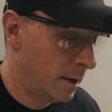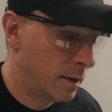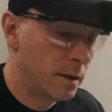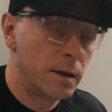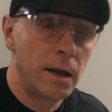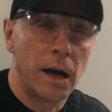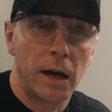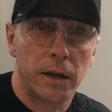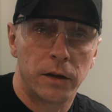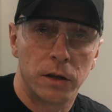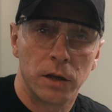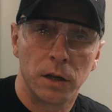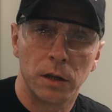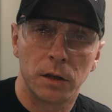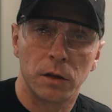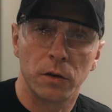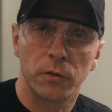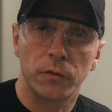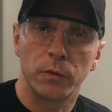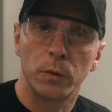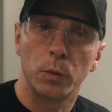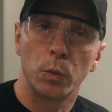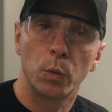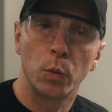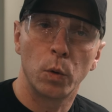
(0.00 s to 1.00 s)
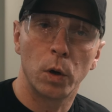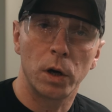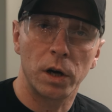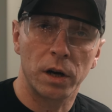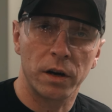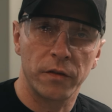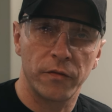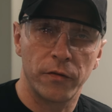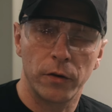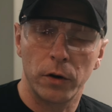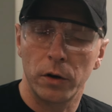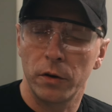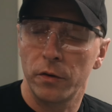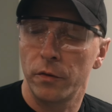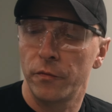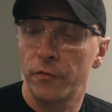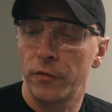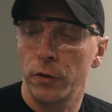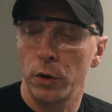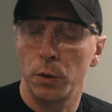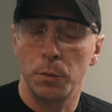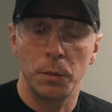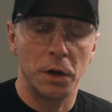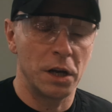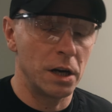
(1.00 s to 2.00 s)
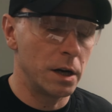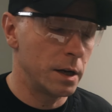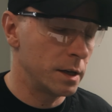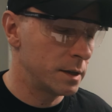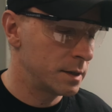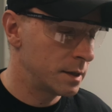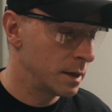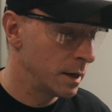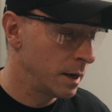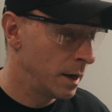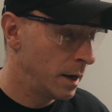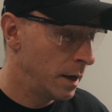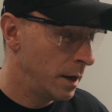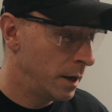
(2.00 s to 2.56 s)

That needs to work for a few minutes